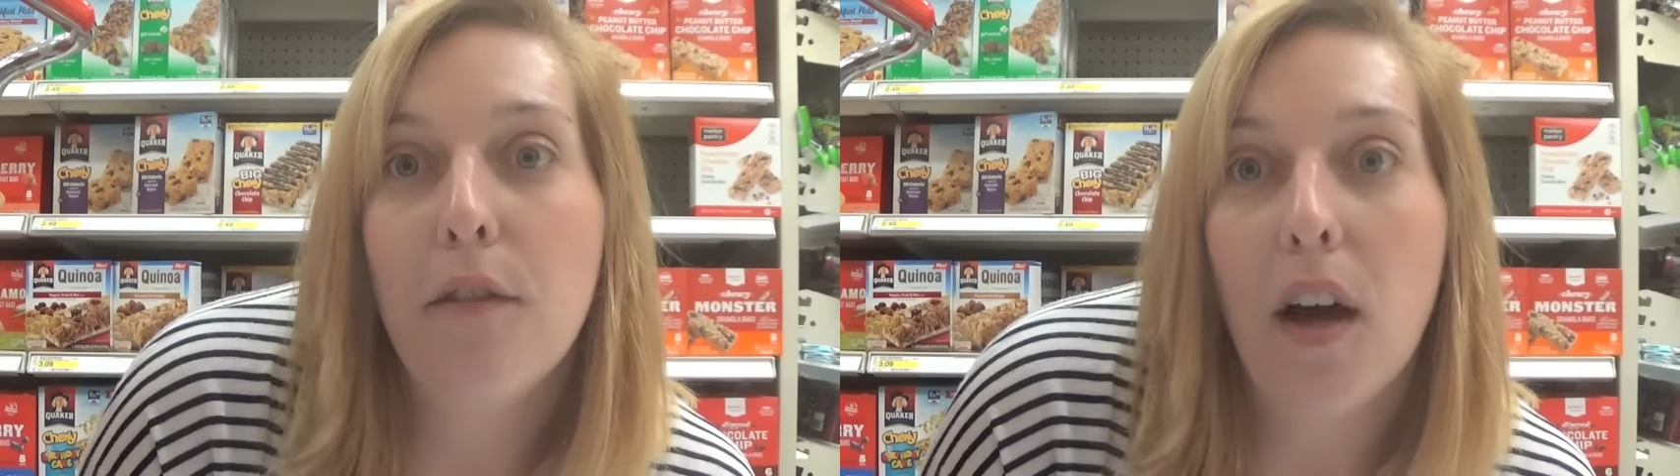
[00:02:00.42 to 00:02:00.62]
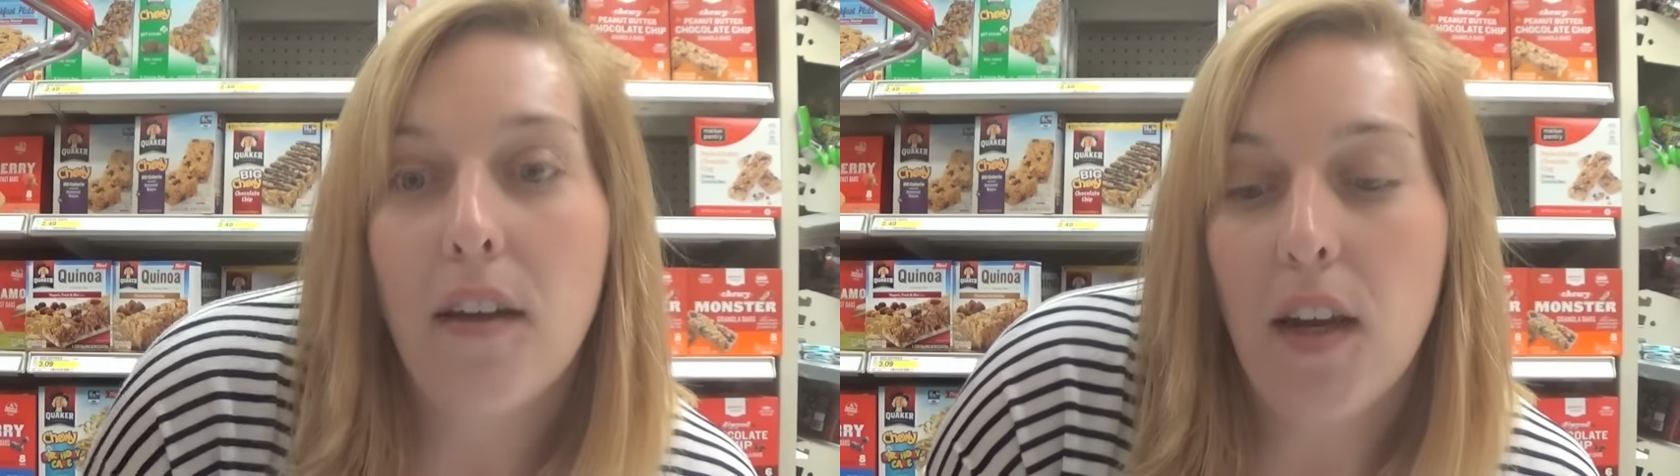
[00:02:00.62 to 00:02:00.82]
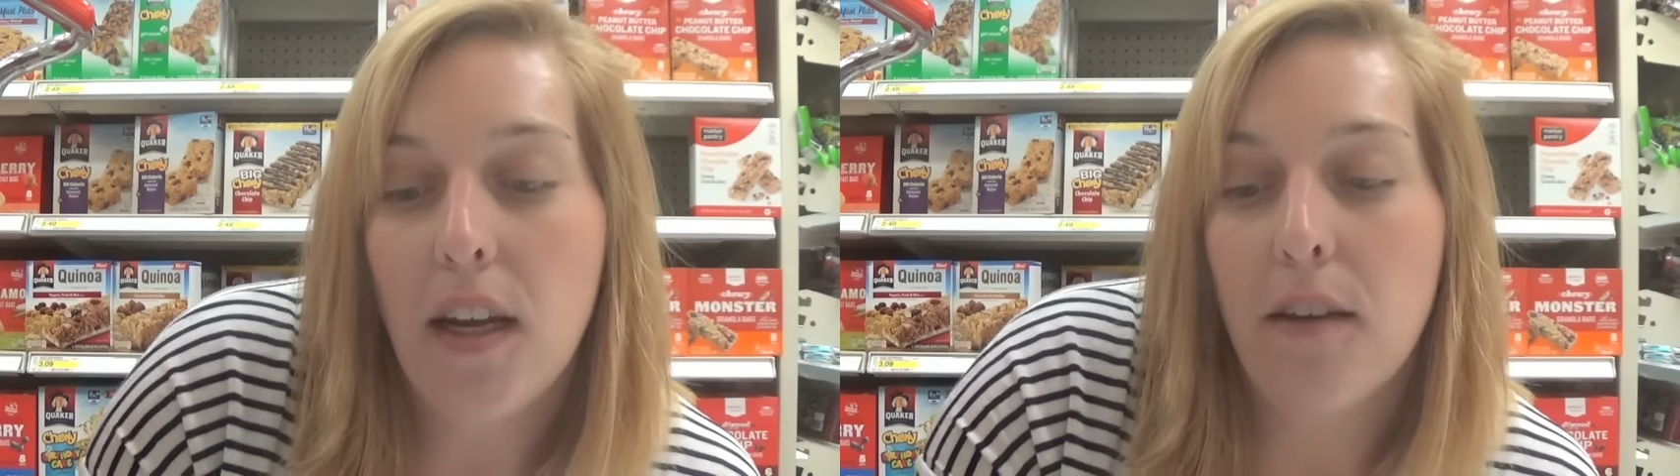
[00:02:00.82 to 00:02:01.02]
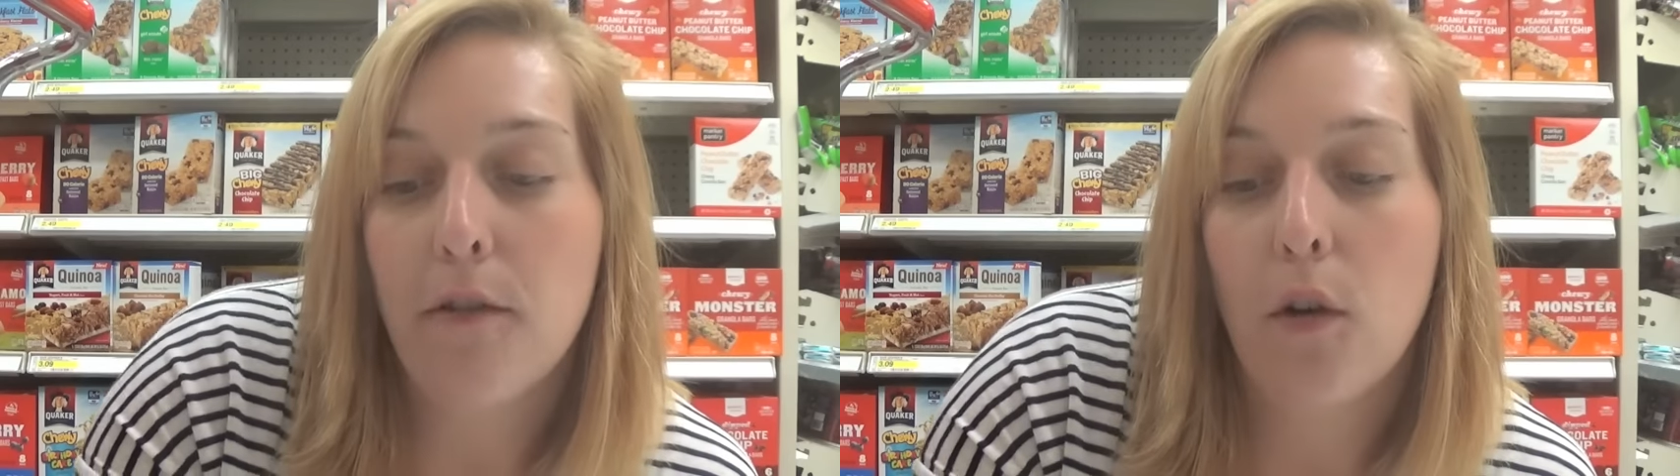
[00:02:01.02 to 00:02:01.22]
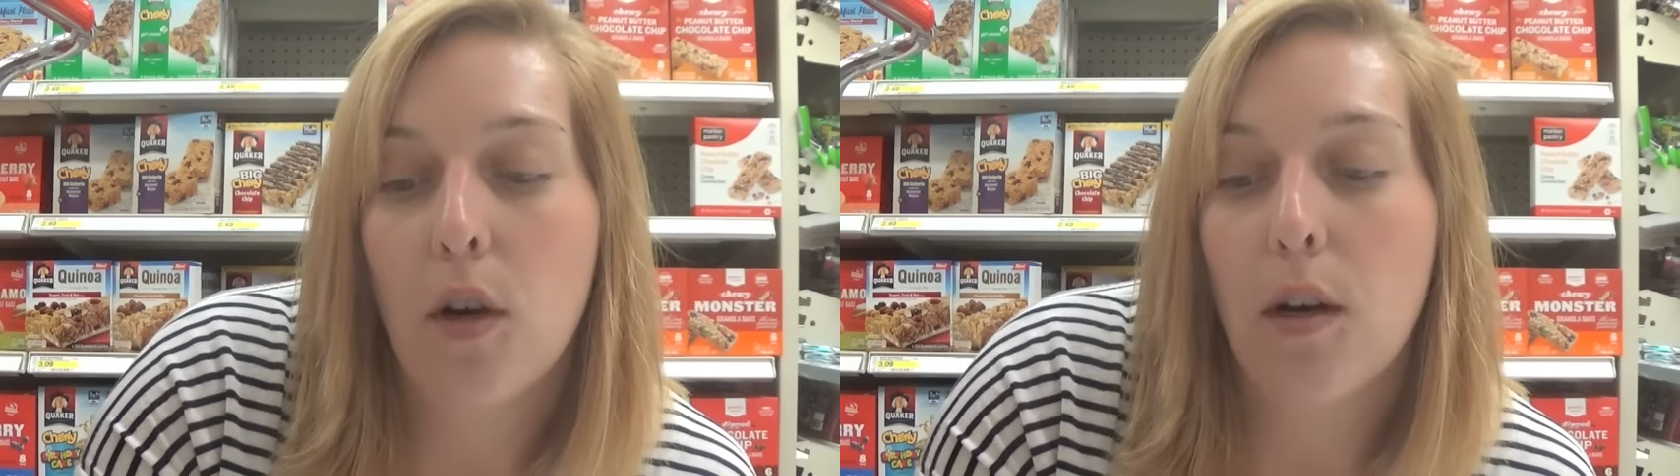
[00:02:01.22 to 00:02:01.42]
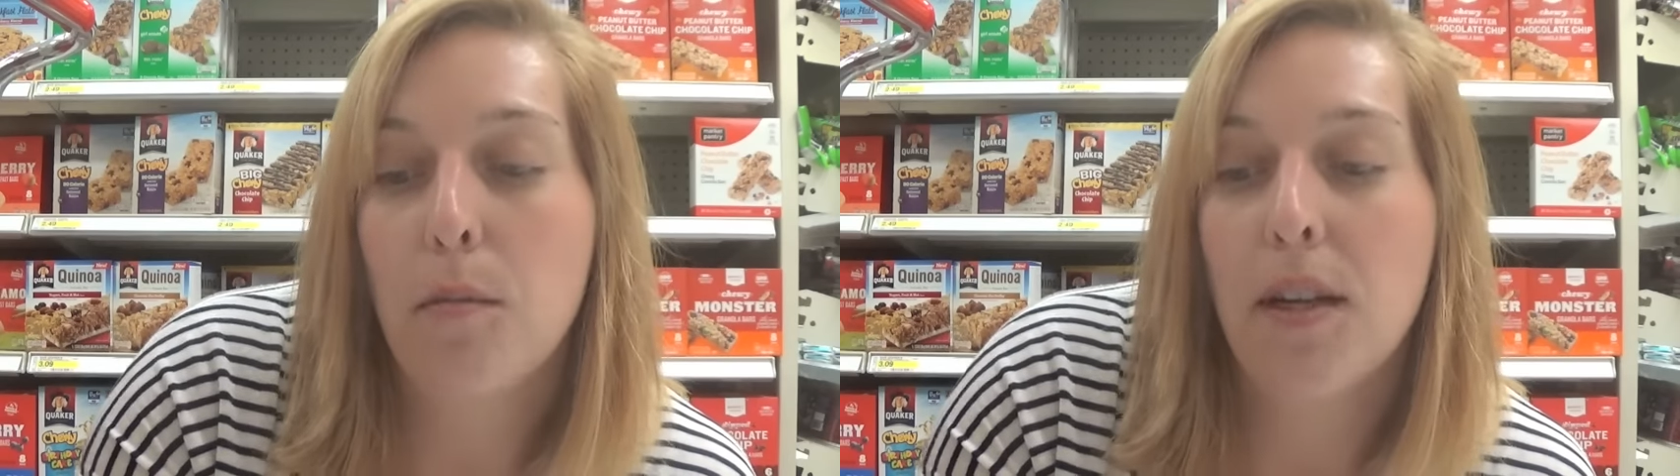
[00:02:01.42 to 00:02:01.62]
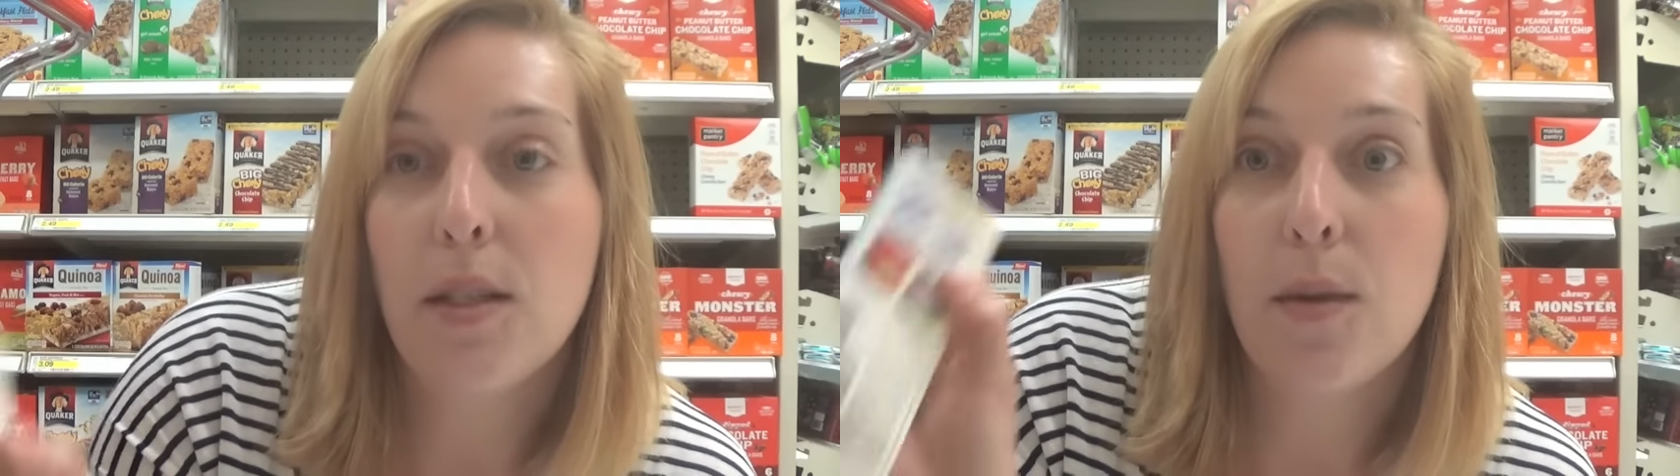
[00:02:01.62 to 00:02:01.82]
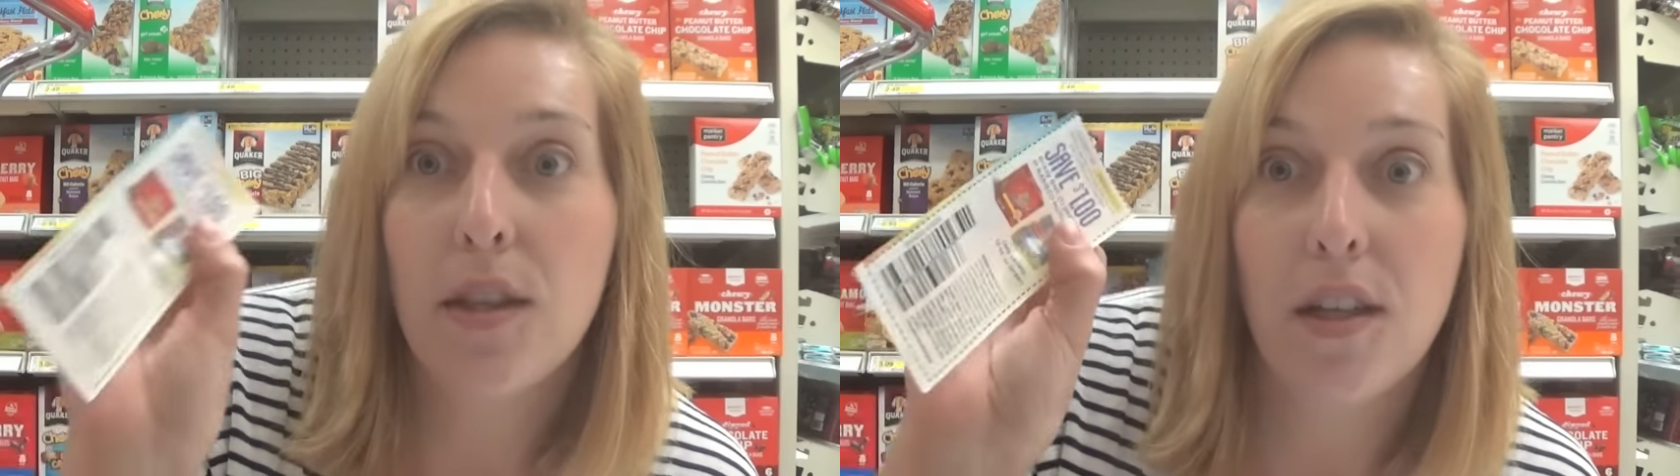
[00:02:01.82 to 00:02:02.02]
584
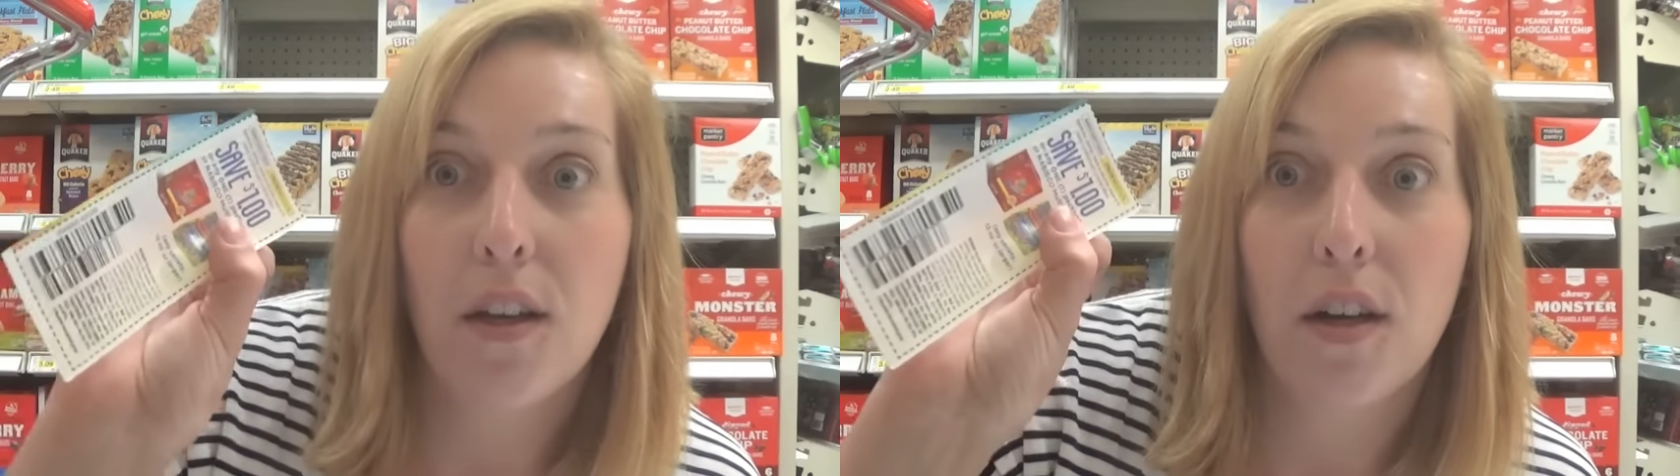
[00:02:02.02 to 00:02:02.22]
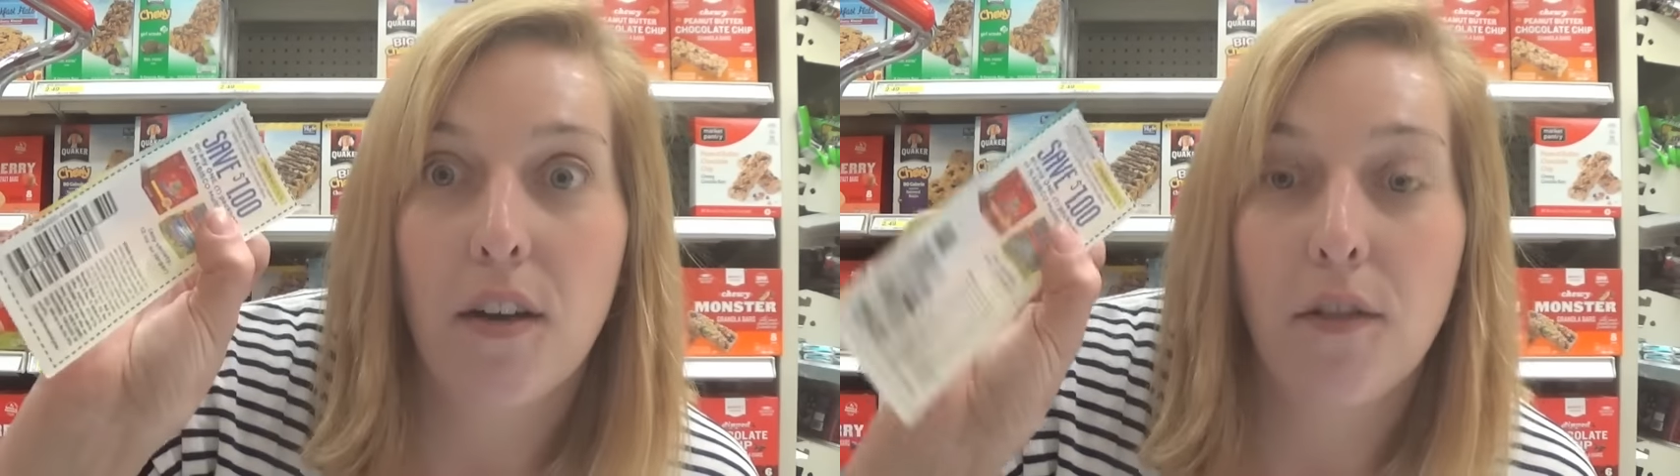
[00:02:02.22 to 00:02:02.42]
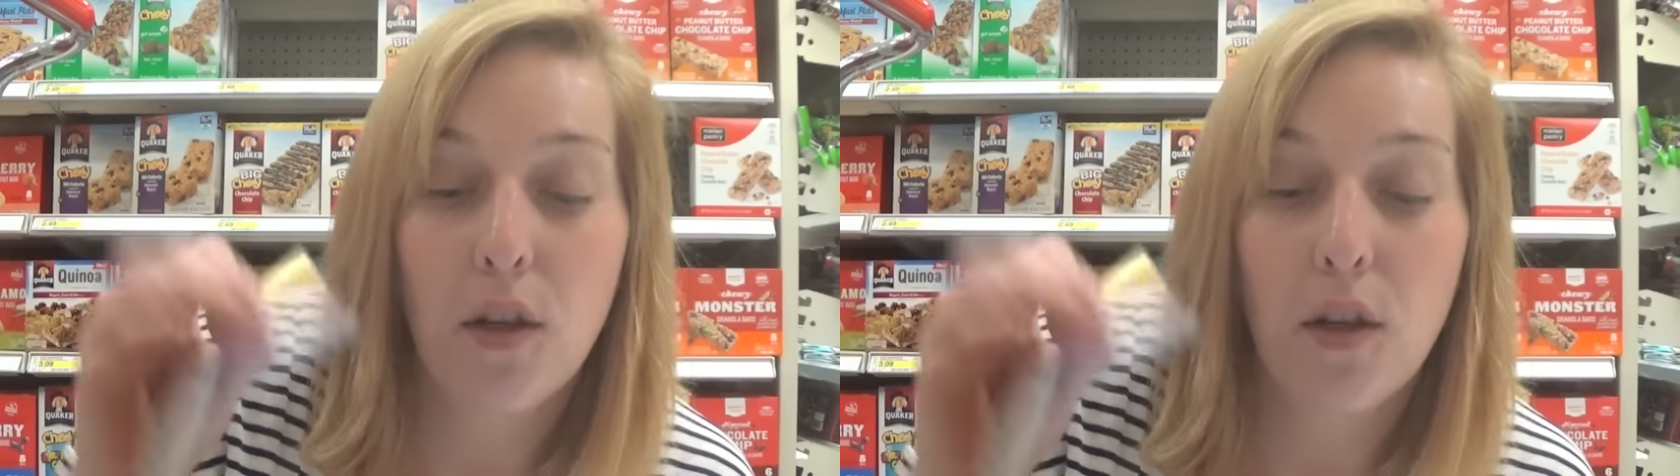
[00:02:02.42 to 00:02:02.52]
plus with the dollar off